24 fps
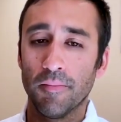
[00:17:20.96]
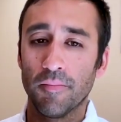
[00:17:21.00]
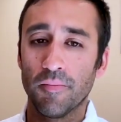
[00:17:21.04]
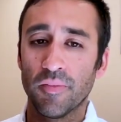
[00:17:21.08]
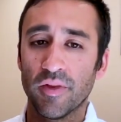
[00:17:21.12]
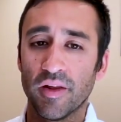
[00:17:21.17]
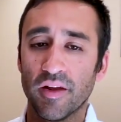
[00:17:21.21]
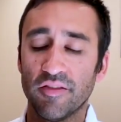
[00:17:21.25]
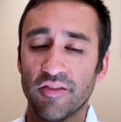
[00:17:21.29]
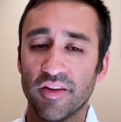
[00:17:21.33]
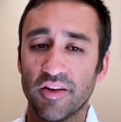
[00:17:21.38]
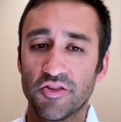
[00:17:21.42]

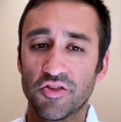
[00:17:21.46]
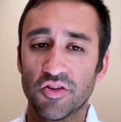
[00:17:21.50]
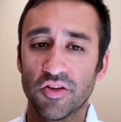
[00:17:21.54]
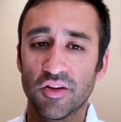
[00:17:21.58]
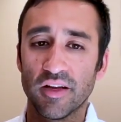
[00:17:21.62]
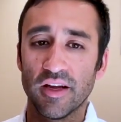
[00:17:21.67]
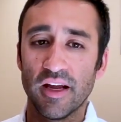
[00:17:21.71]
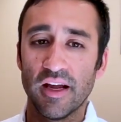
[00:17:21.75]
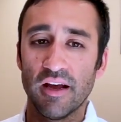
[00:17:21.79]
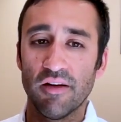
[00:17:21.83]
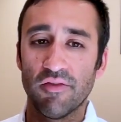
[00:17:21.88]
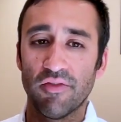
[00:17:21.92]
essentially,
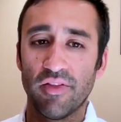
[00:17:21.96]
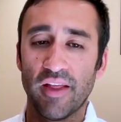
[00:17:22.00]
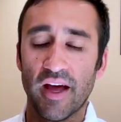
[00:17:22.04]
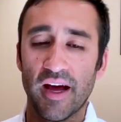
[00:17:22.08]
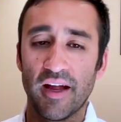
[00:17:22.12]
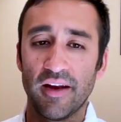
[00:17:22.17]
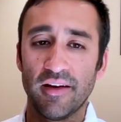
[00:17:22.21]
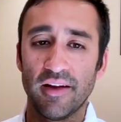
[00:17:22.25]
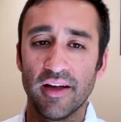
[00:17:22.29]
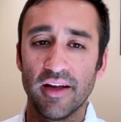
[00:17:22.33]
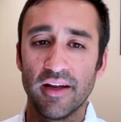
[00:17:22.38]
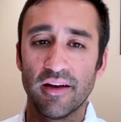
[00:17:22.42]
if that
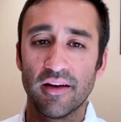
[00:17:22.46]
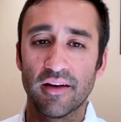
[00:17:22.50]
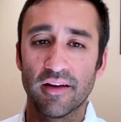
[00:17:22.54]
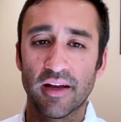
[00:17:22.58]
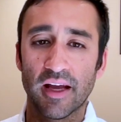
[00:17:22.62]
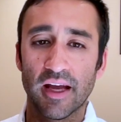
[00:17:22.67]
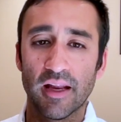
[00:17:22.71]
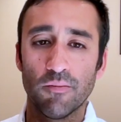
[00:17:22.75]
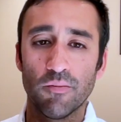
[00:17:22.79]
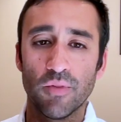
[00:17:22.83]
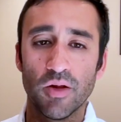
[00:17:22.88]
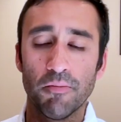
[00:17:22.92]
data
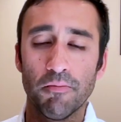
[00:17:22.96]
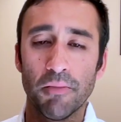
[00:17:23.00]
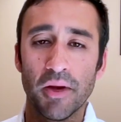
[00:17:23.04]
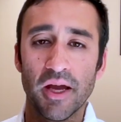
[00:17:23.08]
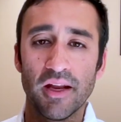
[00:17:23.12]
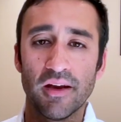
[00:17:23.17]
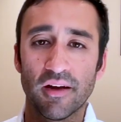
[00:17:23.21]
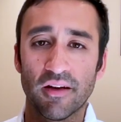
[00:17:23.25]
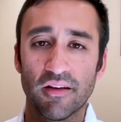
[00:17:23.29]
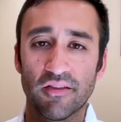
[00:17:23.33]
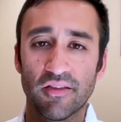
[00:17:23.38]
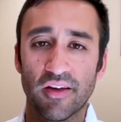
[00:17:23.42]
can be made
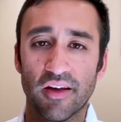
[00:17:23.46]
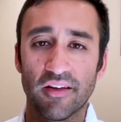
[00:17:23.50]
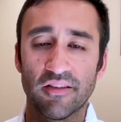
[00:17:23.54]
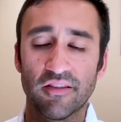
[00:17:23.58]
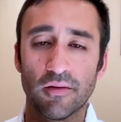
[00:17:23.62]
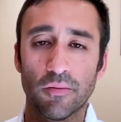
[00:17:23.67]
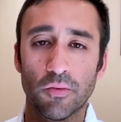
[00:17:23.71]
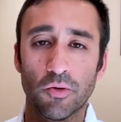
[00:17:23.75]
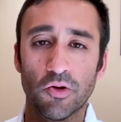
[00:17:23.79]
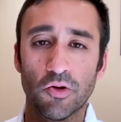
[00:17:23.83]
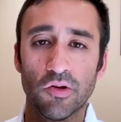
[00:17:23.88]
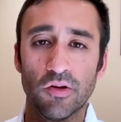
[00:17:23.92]

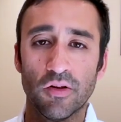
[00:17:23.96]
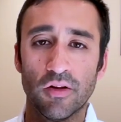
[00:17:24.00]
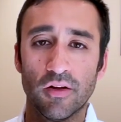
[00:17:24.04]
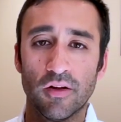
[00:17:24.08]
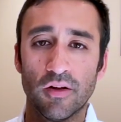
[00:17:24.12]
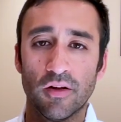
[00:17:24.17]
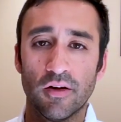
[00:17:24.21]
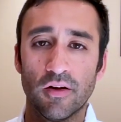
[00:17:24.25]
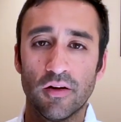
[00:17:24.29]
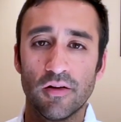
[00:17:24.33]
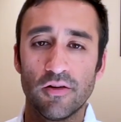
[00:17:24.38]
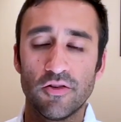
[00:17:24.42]
accessible
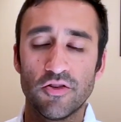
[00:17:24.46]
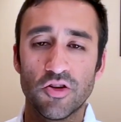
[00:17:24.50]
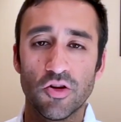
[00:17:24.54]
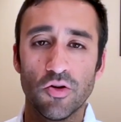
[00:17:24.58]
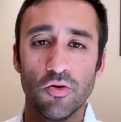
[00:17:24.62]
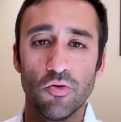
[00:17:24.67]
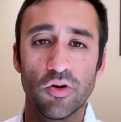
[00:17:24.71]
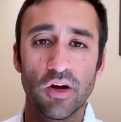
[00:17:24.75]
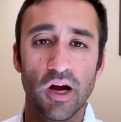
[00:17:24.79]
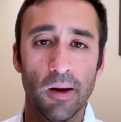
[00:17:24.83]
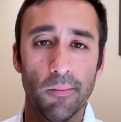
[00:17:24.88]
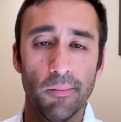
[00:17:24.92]
to
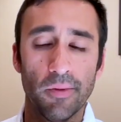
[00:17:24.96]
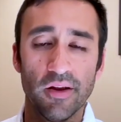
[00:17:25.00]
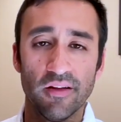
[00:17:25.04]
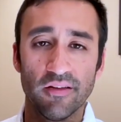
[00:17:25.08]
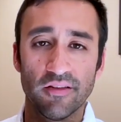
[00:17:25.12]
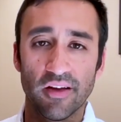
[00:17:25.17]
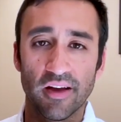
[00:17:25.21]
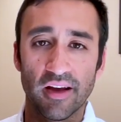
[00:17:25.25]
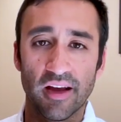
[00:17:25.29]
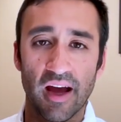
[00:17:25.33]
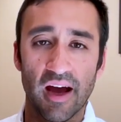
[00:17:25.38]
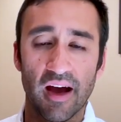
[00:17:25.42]
companies
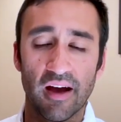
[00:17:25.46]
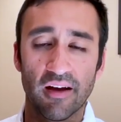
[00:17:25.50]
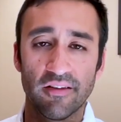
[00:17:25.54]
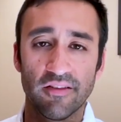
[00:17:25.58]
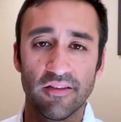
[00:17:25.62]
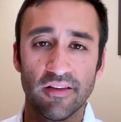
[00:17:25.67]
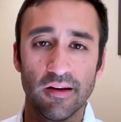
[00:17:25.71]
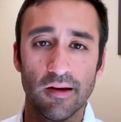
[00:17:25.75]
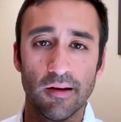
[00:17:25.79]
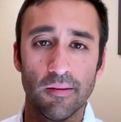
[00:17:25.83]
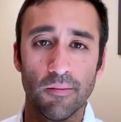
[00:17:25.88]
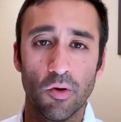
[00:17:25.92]
like
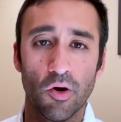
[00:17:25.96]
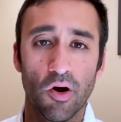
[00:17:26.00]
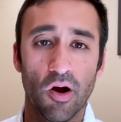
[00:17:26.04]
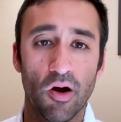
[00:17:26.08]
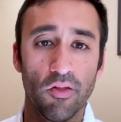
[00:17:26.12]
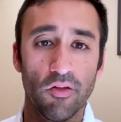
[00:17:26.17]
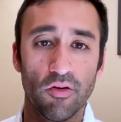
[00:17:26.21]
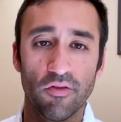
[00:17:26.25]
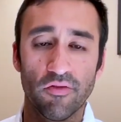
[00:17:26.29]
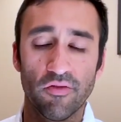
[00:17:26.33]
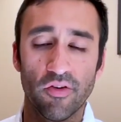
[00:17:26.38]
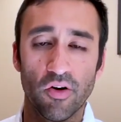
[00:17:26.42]
Axiom or
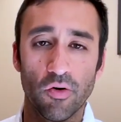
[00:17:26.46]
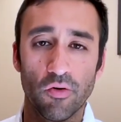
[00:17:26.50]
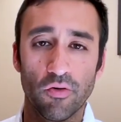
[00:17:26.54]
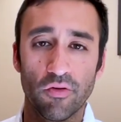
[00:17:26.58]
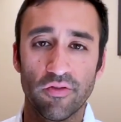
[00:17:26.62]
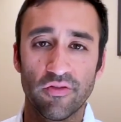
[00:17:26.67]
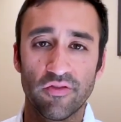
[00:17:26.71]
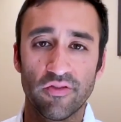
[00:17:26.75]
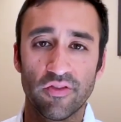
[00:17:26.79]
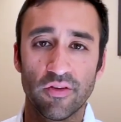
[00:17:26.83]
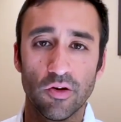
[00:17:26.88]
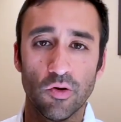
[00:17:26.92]
other
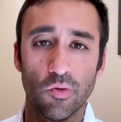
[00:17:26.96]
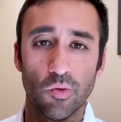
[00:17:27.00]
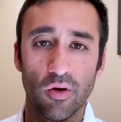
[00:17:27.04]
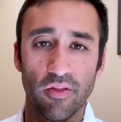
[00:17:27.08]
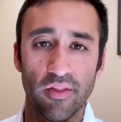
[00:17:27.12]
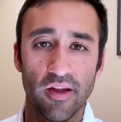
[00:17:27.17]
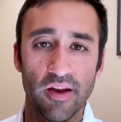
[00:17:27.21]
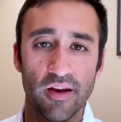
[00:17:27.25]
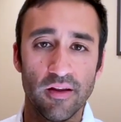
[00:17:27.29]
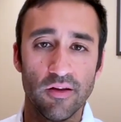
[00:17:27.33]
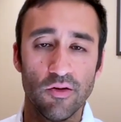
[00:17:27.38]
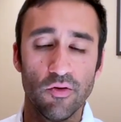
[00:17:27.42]
folks who are
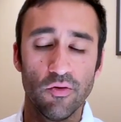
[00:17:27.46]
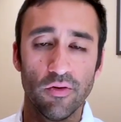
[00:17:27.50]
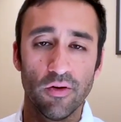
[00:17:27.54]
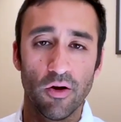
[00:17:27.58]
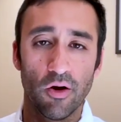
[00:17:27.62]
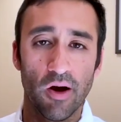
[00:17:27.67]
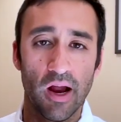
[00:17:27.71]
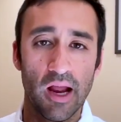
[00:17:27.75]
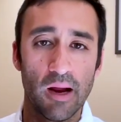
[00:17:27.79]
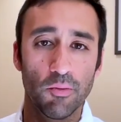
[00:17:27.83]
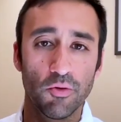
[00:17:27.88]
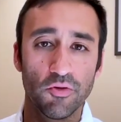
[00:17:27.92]
then are
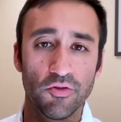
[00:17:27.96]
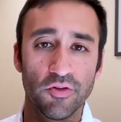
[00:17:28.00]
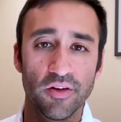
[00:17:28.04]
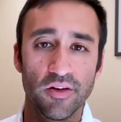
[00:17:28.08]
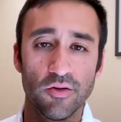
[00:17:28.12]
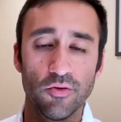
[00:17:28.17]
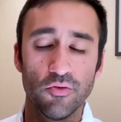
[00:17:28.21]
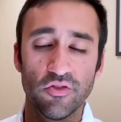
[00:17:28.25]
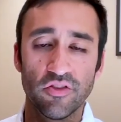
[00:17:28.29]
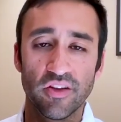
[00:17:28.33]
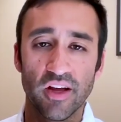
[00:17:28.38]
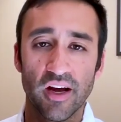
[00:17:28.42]
able to
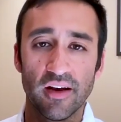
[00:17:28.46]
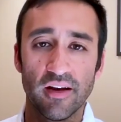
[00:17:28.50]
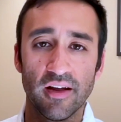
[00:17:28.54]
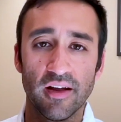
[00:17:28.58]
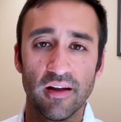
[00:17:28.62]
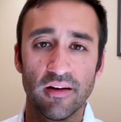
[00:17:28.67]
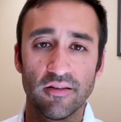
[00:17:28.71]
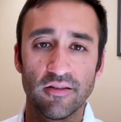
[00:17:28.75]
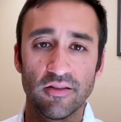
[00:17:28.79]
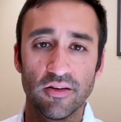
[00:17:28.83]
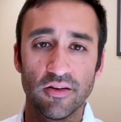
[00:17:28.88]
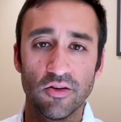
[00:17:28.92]
use that data
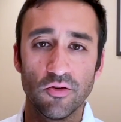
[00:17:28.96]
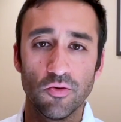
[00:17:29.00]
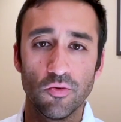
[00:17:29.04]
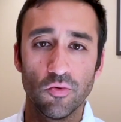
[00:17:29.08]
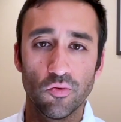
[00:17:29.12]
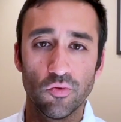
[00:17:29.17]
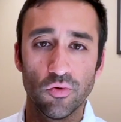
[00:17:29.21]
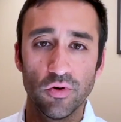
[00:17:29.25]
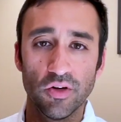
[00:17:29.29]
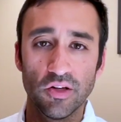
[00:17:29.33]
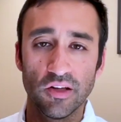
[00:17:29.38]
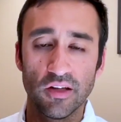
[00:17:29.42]
to do
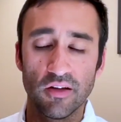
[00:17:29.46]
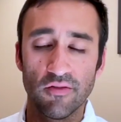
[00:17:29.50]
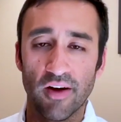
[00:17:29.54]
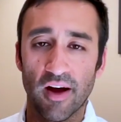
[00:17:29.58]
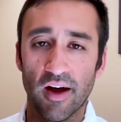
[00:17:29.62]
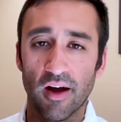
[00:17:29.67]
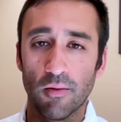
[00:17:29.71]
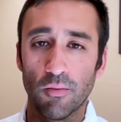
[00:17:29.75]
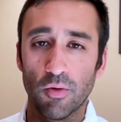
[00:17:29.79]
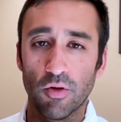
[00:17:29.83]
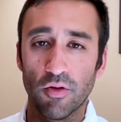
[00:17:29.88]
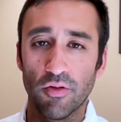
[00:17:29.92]
really
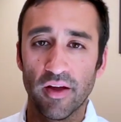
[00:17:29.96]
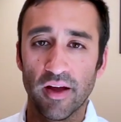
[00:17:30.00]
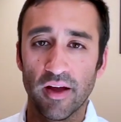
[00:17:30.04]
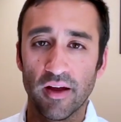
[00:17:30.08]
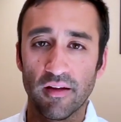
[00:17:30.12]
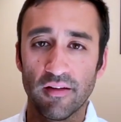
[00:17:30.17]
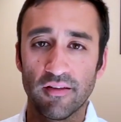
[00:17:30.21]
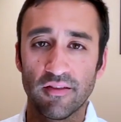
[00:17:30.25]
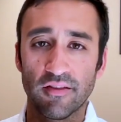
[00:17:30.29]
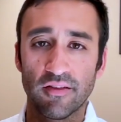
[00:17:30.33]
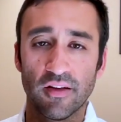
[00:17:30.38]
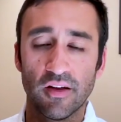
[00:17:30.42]
valuable
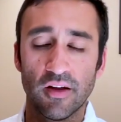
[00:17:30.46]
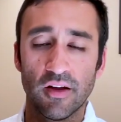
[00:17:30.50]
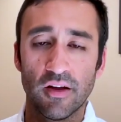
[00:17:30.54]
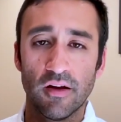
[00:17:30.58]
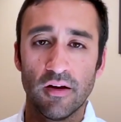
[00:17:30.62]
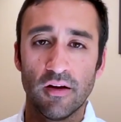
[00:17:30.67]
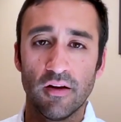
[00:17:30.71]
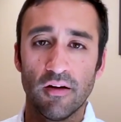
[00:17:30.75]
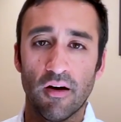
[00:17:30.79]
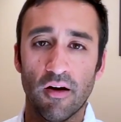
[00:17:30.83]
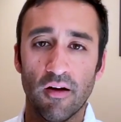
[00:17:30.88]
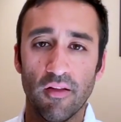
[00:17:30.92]
things
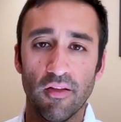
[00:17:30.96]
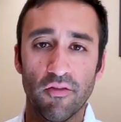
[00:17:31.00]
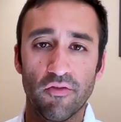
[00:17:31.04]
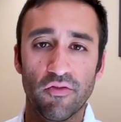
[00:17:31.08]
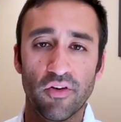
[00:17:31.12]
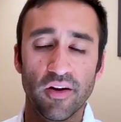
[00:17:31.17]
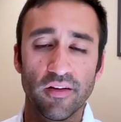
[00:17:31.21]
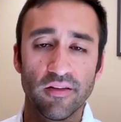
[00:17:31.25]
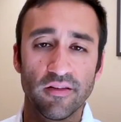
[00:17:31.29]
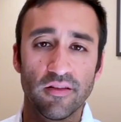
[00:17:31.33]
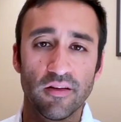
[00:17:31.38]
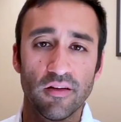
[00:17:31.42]
on the
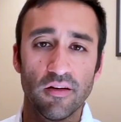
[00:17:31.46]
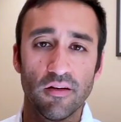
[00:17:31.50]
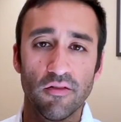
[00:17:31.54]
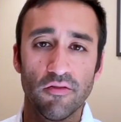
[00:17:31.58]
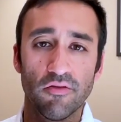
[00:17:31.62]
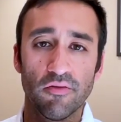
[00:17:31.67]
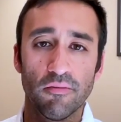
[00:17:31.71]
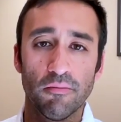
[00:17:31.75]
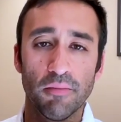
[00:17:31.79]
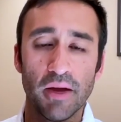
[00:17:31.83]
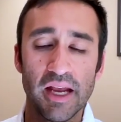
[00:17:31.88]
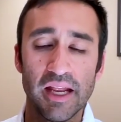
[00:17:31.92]
fronts of
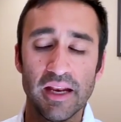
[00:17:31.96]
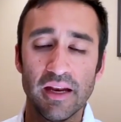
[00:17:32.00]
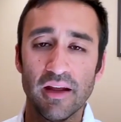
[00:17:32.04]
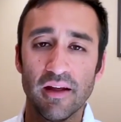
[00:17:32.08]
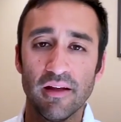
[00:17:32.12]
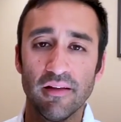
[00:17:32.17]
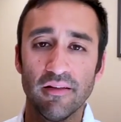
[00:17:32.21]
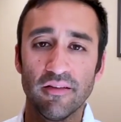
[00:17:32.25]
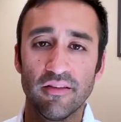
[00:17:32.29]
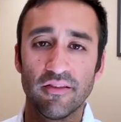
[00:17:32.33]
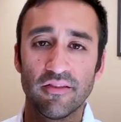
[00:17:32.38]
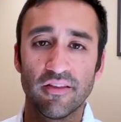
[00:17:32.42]

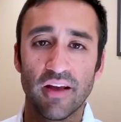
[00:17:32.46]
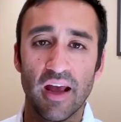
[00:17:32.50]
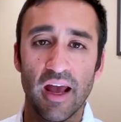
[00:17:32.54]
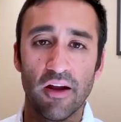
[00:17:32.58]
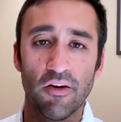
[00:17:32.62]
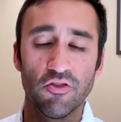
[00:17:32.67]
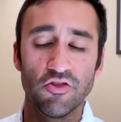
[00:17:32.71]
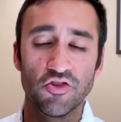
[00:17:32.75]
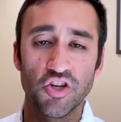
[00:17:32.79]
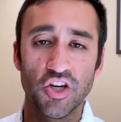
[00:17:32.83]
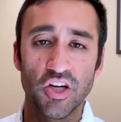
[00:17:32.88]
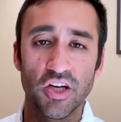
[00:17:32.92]
maintenance,
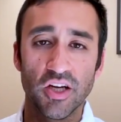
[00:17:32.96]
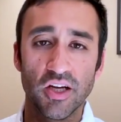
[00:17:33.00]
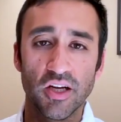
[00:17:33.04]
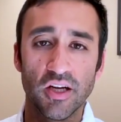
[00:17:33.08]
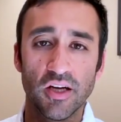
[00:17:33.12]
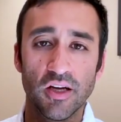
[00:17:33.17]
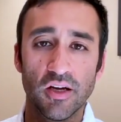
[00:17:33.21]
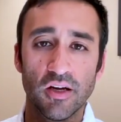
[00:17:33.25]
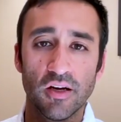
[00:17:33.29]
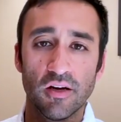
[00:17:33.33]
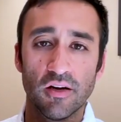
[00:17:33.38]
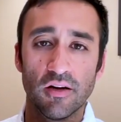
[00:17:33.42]
energy,
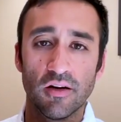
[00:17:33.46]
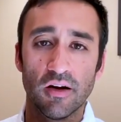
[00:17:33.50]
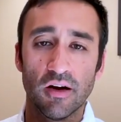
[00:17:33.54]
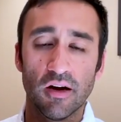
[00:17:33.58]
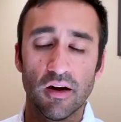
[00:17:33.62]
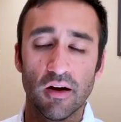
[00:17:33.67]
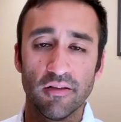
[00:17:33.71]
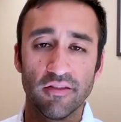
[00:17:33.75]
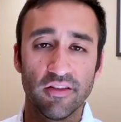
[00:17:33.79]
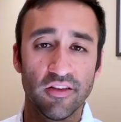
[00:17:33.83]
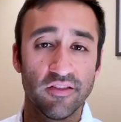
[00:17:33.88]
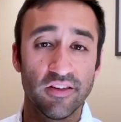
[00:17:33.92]

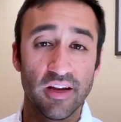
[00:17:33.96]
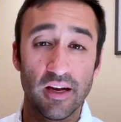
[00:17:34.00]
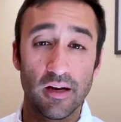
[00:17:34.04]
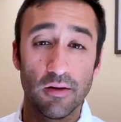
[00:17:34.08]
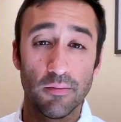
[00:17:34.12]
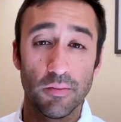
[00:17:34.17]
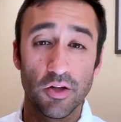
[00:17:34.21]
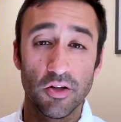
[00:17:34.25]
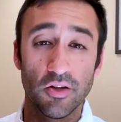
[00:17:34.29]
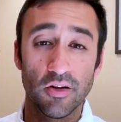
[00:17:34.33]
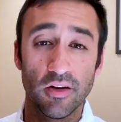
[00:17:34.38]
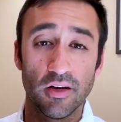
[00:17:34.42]

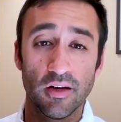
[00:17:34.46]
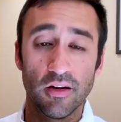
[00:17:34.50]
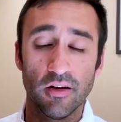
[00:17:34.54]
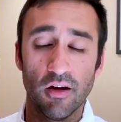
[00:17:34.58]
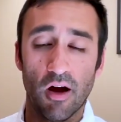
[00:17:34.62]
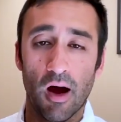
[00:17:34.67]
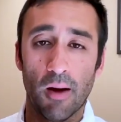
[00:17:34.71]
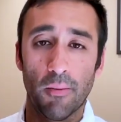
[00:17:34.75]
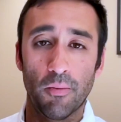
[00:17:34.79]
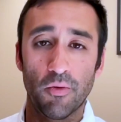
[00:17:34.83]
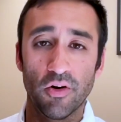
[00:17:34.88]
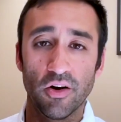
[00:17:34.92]
sustainability,
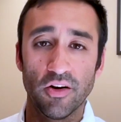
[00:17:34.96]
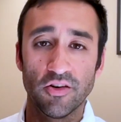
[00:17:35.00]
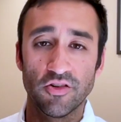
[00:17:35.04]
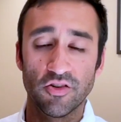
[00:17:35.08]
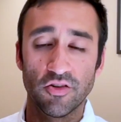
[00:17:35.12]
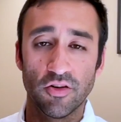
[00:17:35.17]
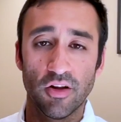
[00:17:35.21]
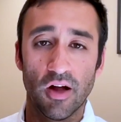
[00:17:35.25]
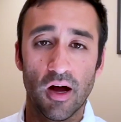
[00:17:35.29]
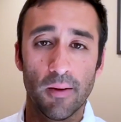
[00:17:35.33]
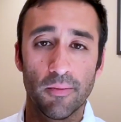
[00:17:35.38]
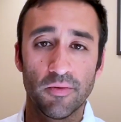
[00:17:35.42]
operational
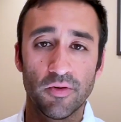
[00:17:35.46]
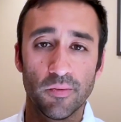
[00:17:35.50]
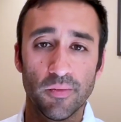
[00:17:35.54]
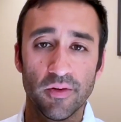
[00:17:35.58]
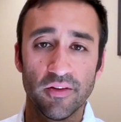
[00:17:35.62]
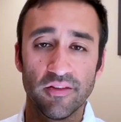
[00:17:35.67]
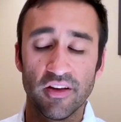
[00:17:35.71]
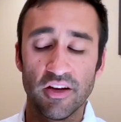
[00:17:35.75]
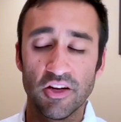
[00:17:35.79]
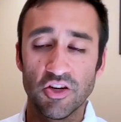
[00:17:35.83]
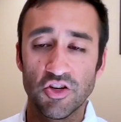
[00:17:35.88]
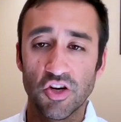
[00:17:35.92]

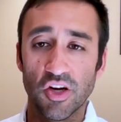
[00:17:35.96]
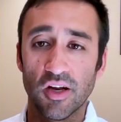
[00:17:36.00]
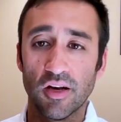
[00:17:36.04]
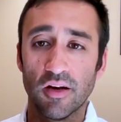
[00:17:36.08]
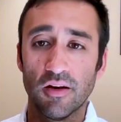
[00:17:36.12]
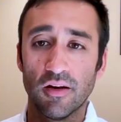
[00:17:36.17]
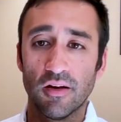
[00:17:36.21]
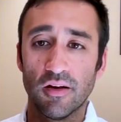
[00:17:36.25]
optimization,